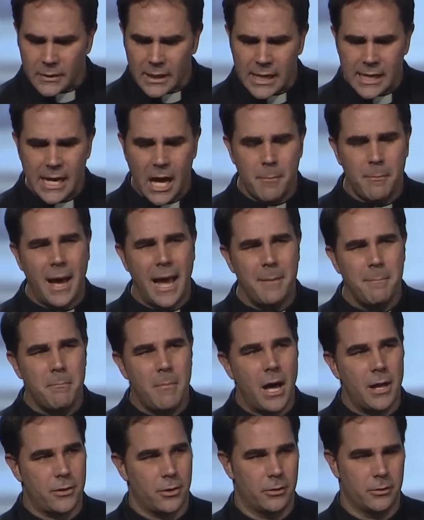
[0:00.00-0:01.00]
Now, my
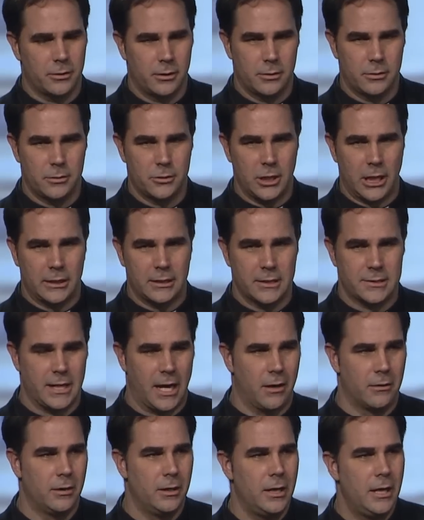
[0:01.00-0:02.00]
mother, check this
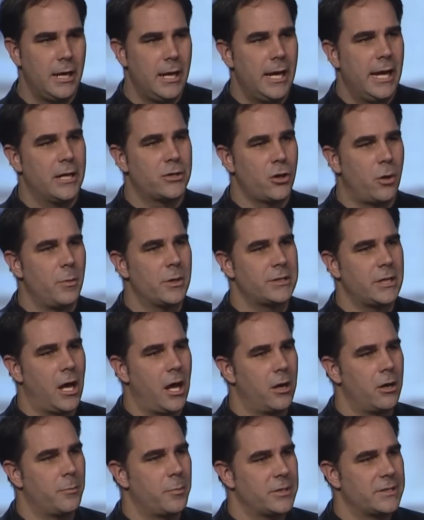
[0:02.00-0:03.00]
out, is almost
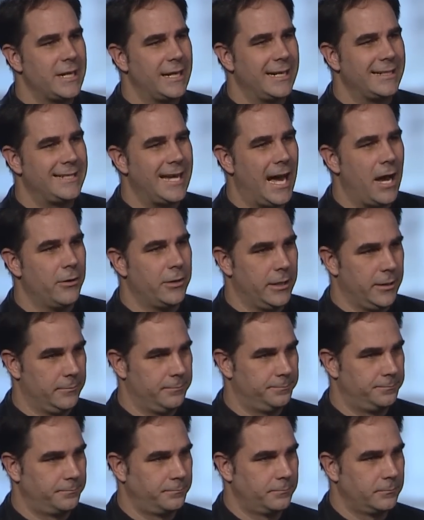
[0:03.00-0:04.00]
100% Italian.
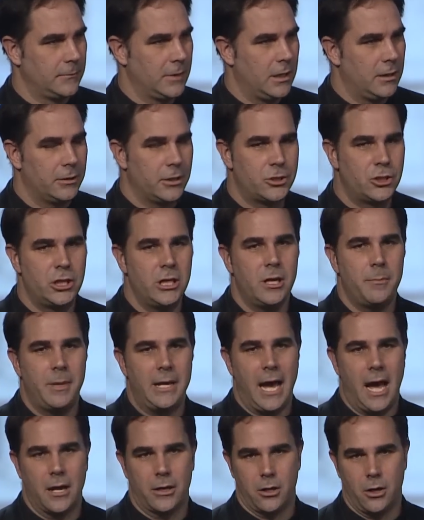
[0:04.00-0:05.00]
Lucida
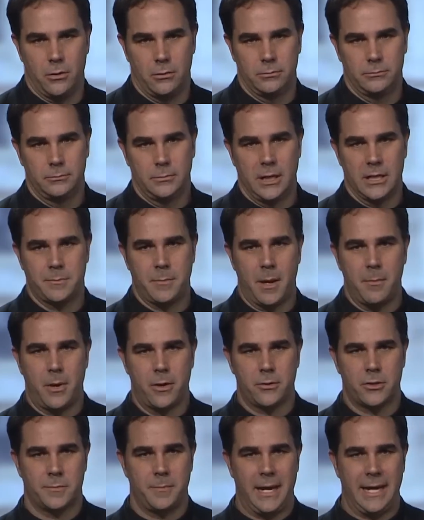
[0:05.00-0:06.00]
Bianco is my
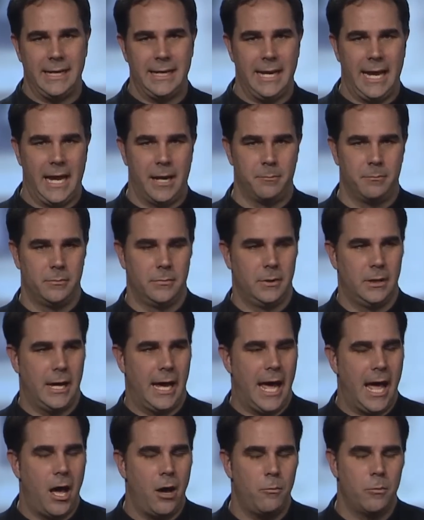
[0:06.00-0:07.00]
mother's maiden name.
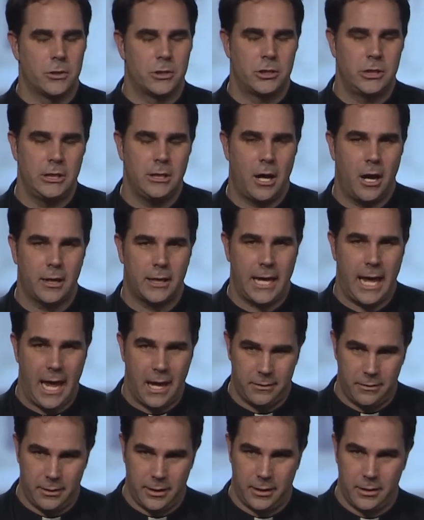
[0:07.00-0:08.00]
How was she not
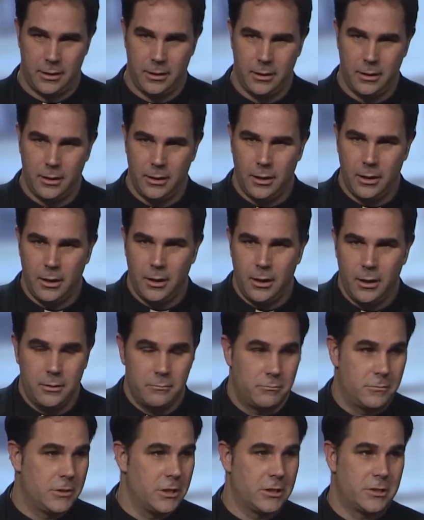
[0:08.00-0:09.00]
Catholic?
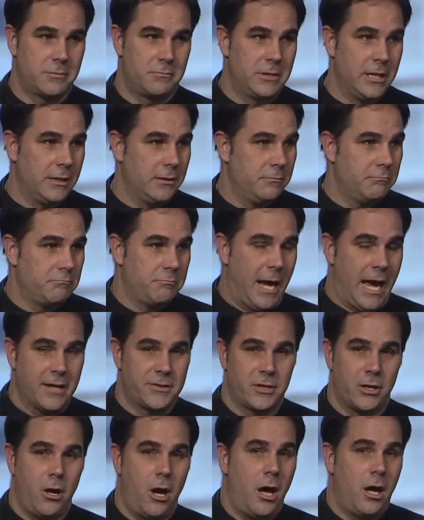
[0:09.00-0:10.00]
Just didn't
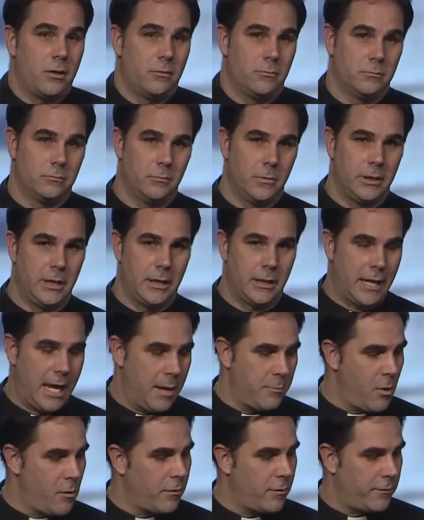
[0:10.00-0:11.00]
pass it on. When they
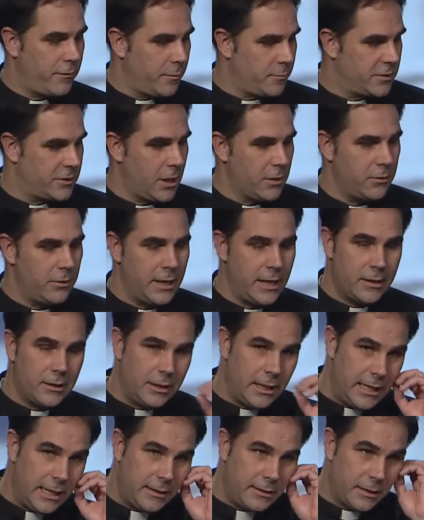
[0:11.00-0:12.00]
came over from southern
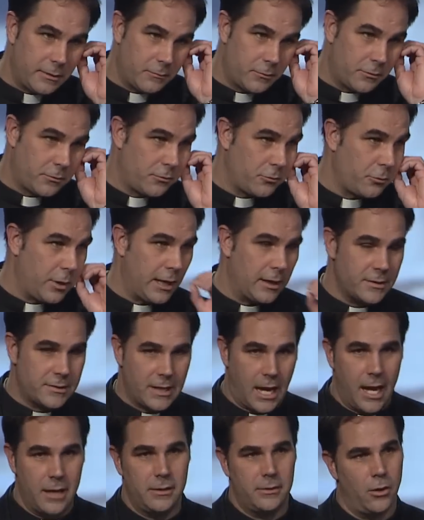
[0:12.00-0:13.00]
Italy, through Ellis
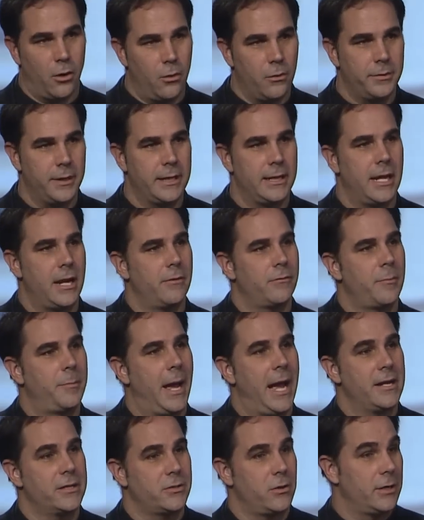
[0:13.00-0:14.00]
Island, the whole thing, they never
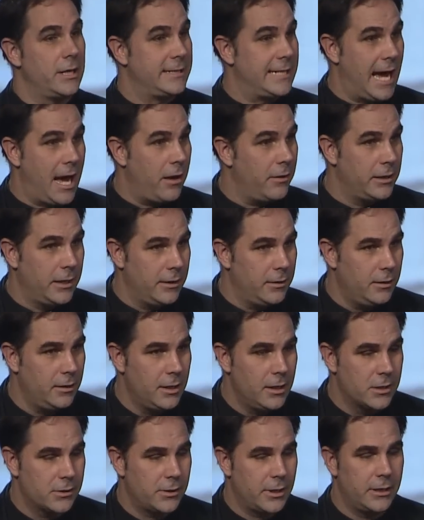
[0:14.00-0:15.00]
passed on Italian,
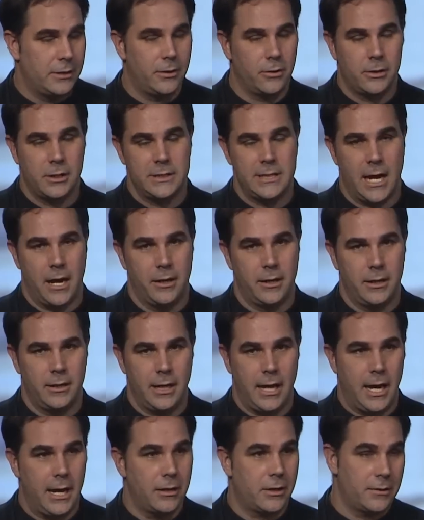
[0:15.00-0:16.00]
so I didn't learn Italian
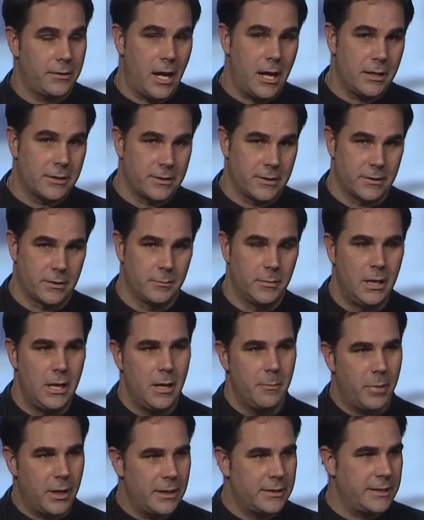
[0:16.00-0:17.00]
and Catholicism.
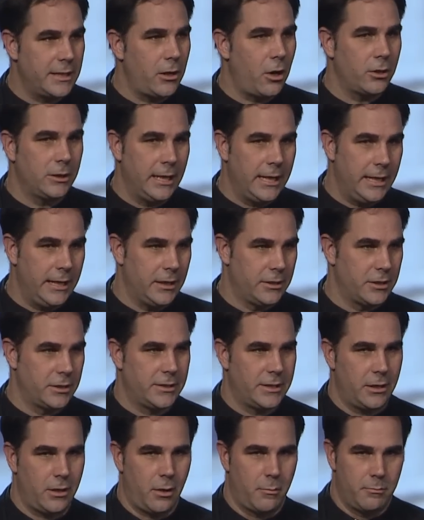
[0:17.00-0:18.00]
But it's in our lineage,
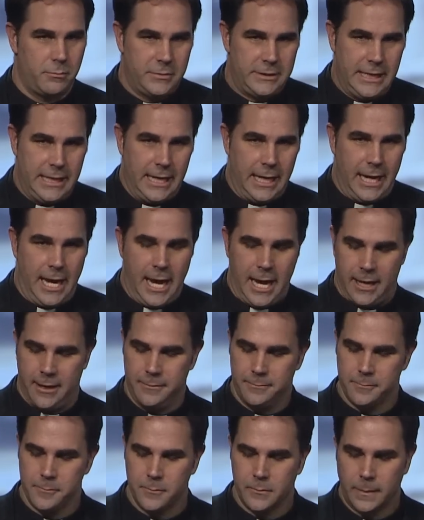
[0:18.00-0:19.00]
it's in our DNA.
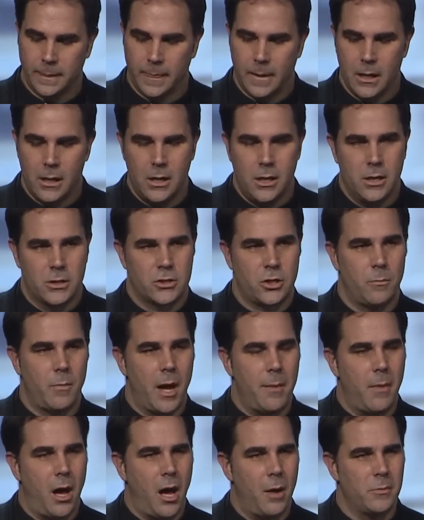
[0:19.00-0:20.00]
So my
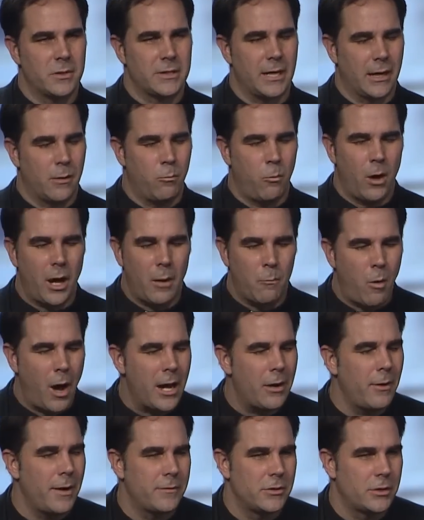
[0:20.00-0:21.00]
mom was like, why
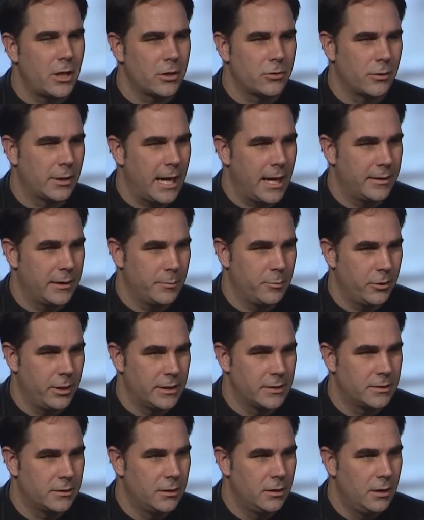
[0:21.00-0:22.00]
do I have to talk to a Catholic
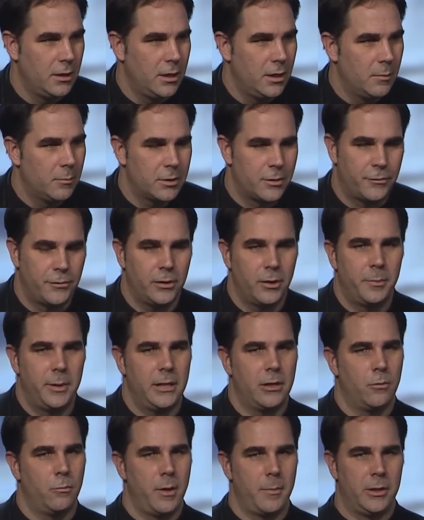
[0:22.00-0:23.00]
priest? But the
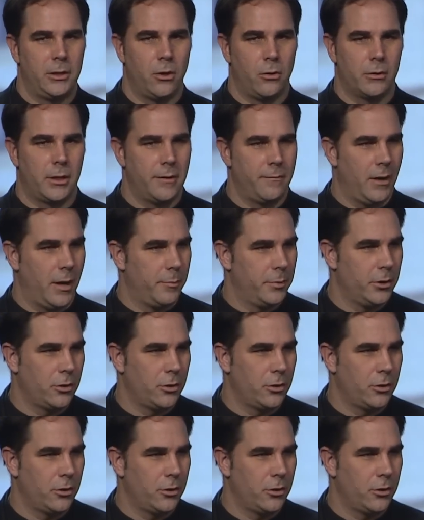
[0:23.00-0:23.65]
Filipino women don't give up.